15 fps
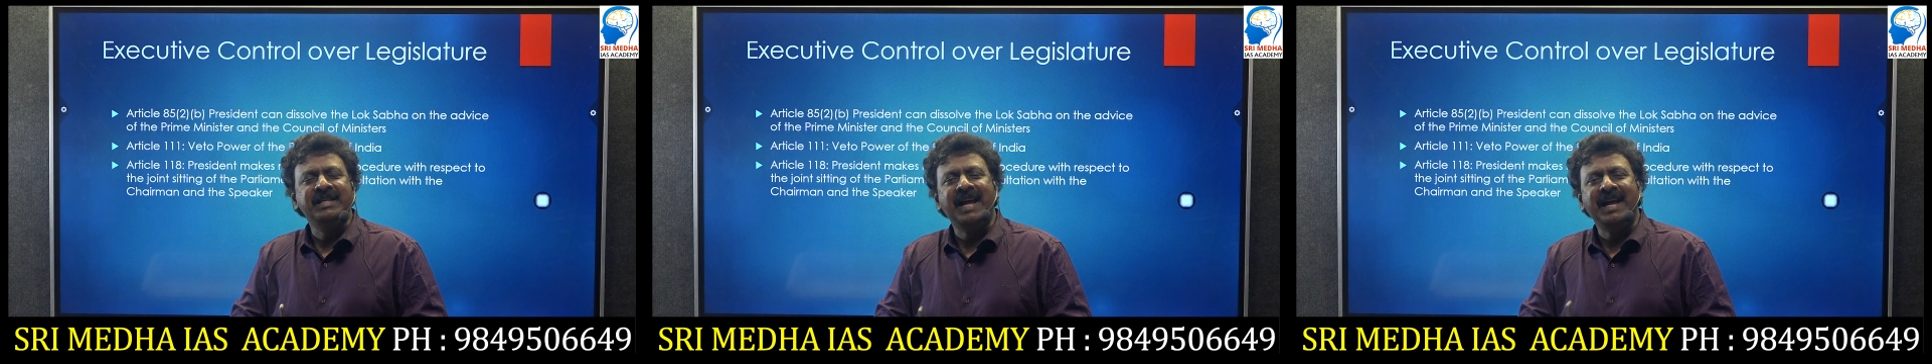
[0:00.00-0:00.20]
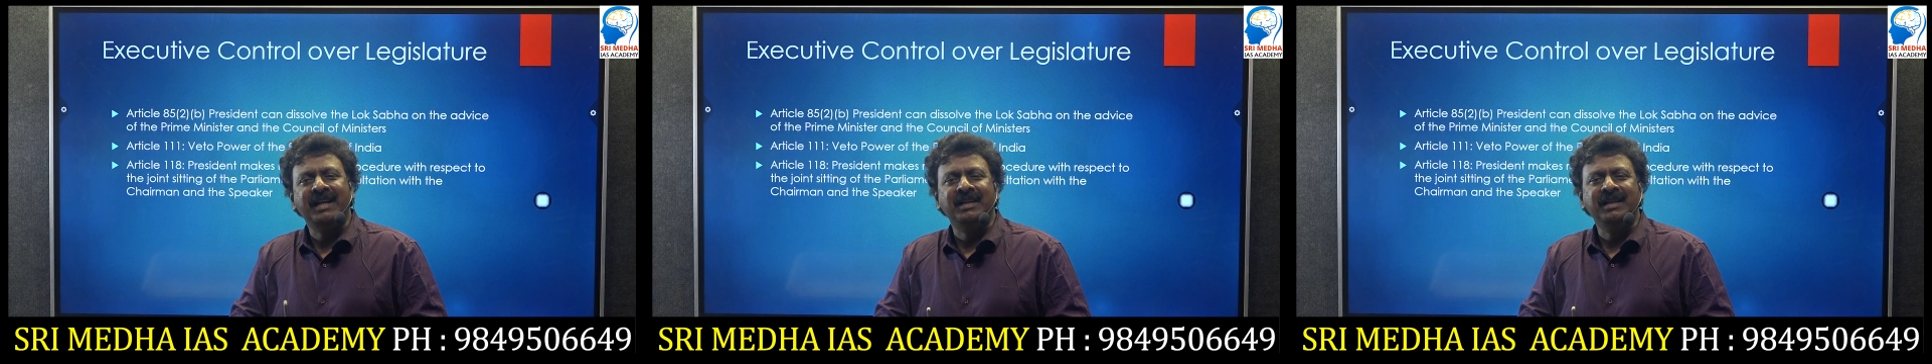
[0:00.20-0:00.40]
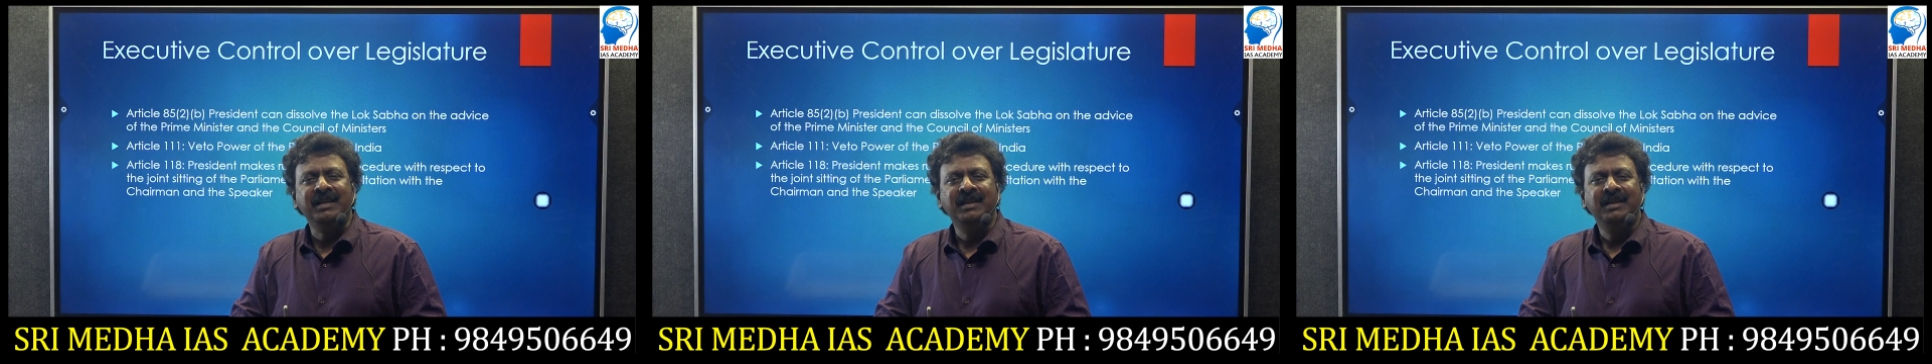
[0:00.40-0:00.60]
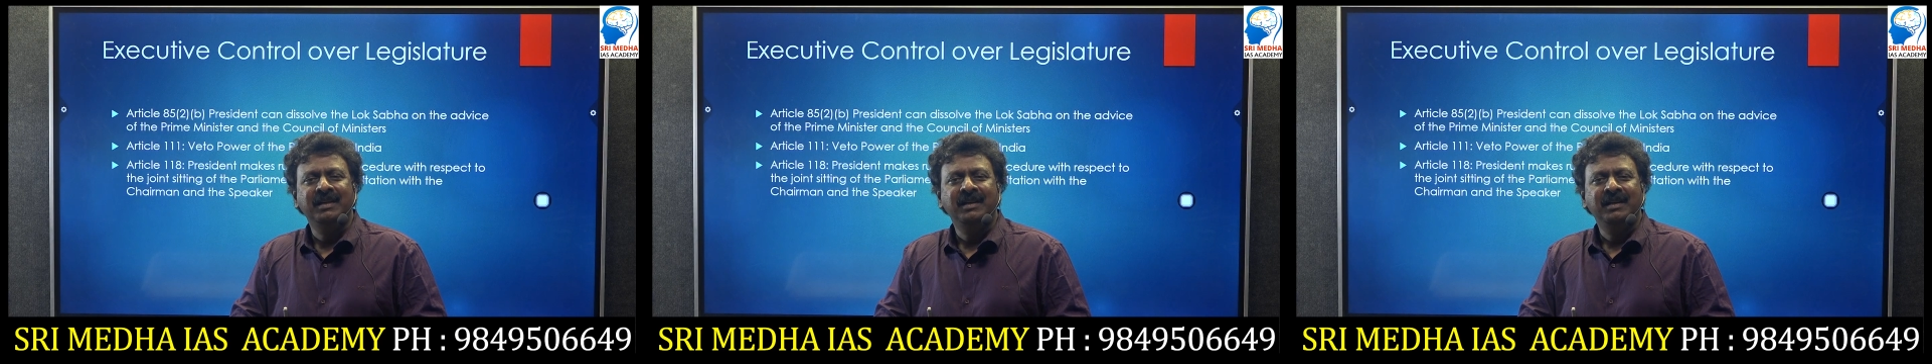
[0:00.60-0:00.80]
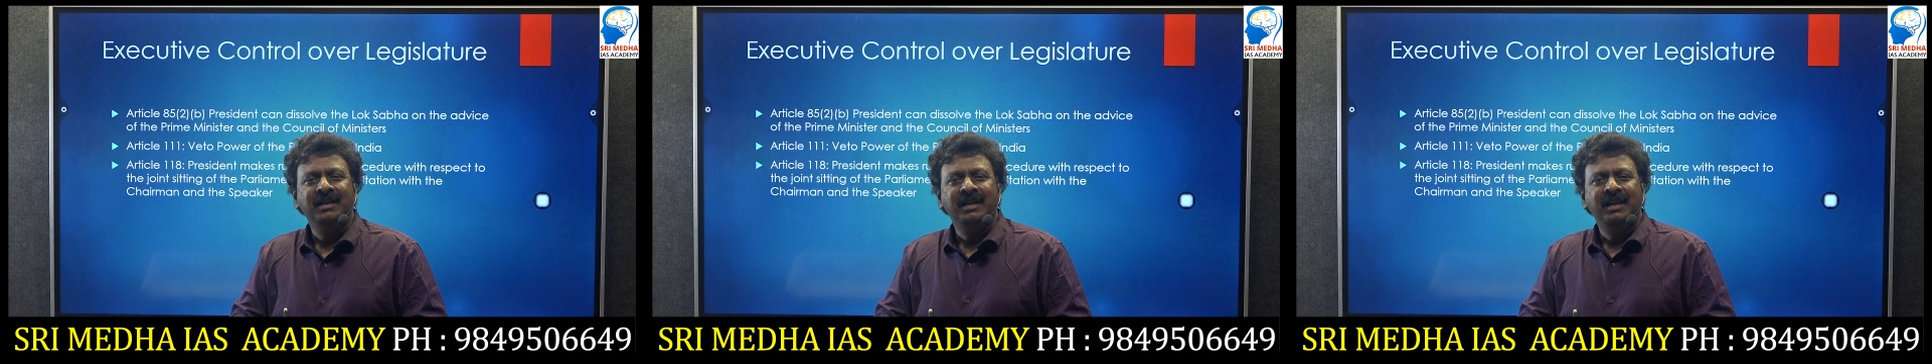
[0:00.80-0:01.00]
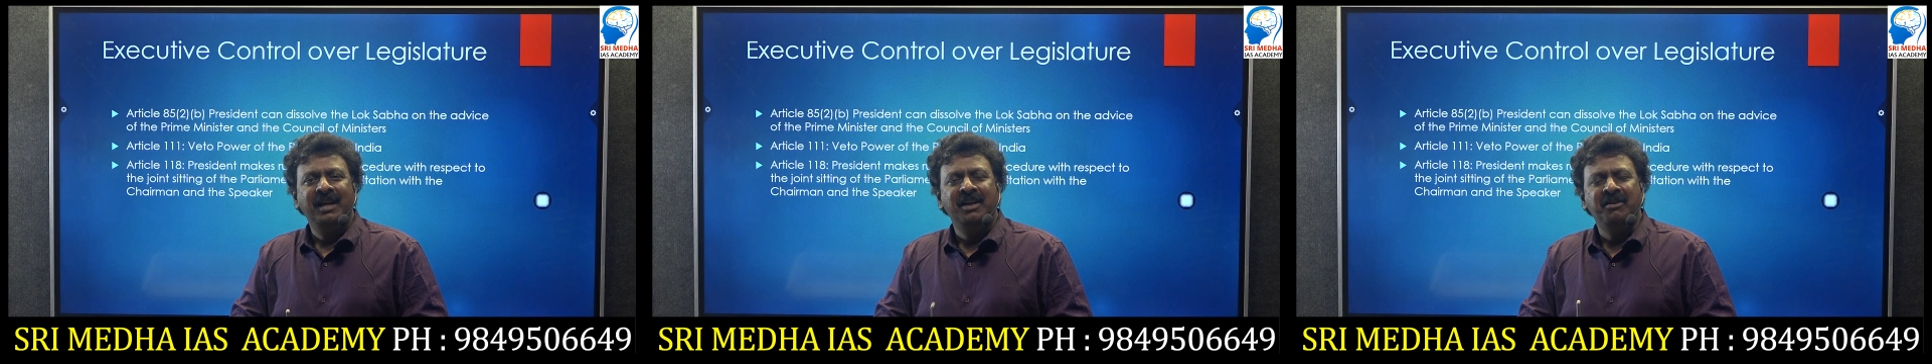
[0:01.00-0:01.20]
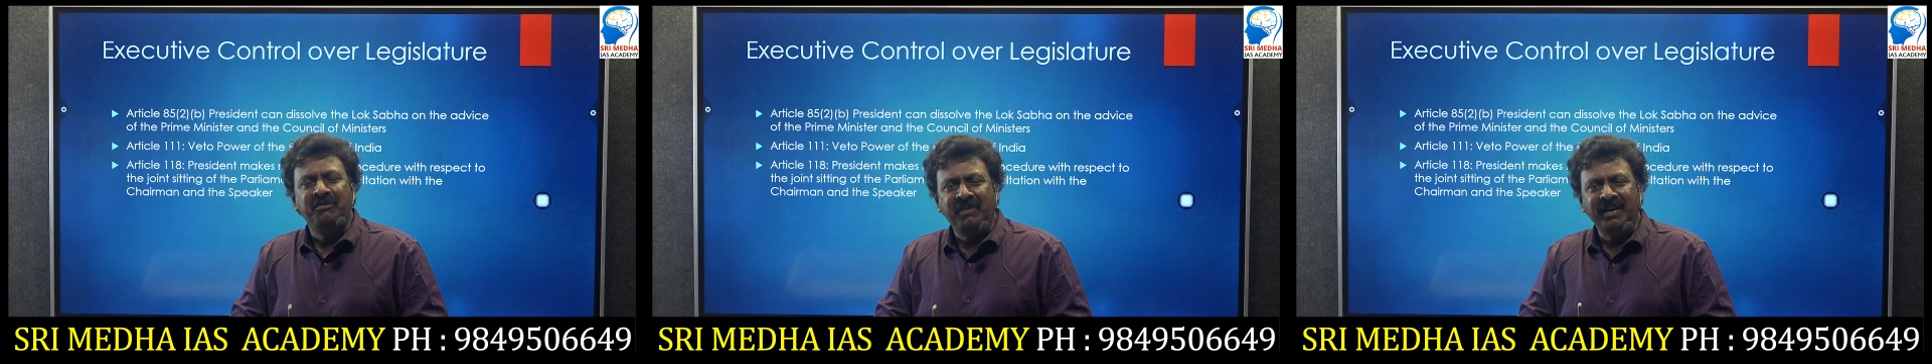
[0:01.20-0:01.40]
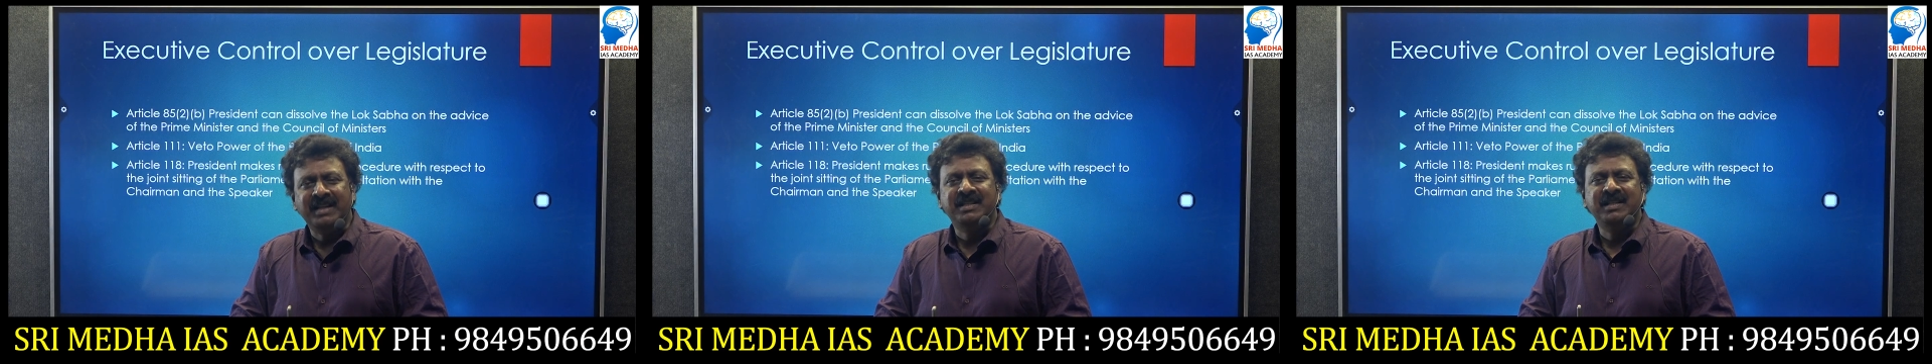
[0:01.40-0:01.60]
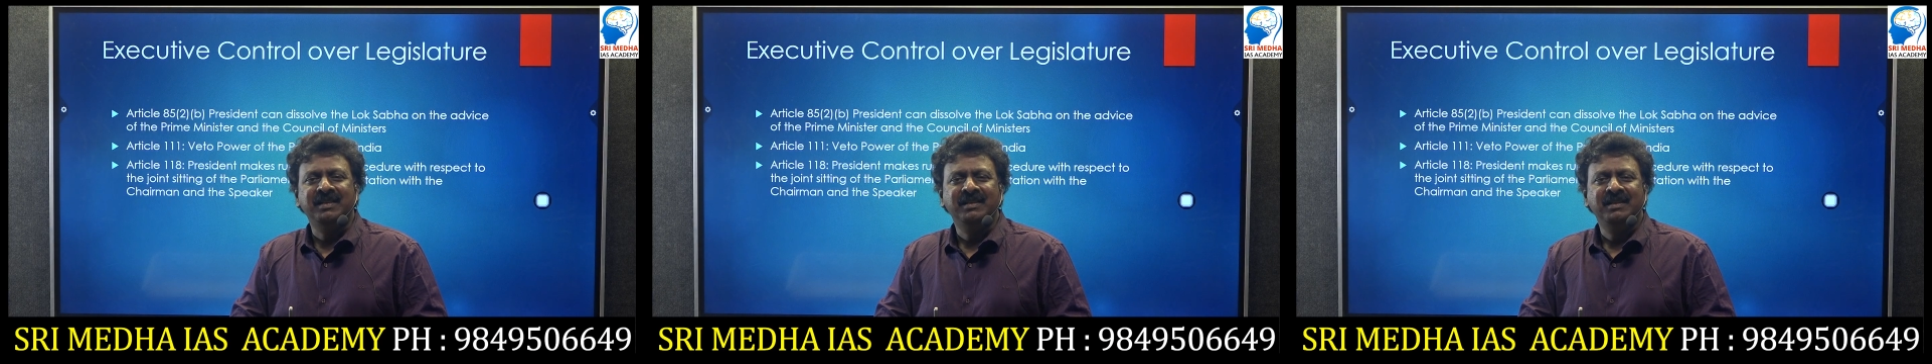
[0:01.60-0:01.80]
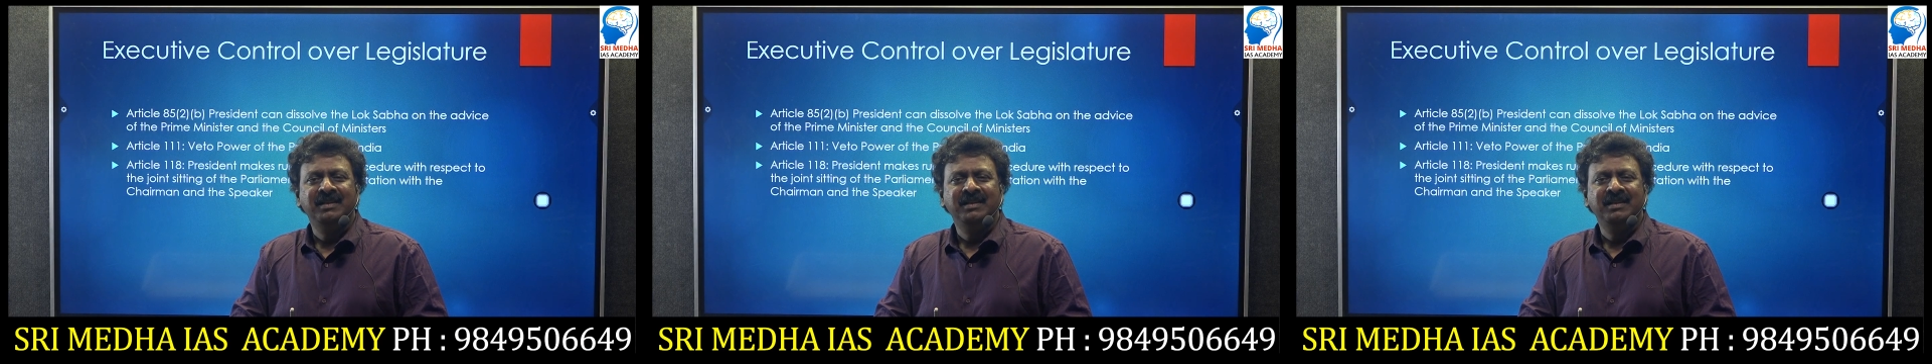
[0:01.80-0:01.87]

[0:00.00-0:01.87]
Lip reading: can effect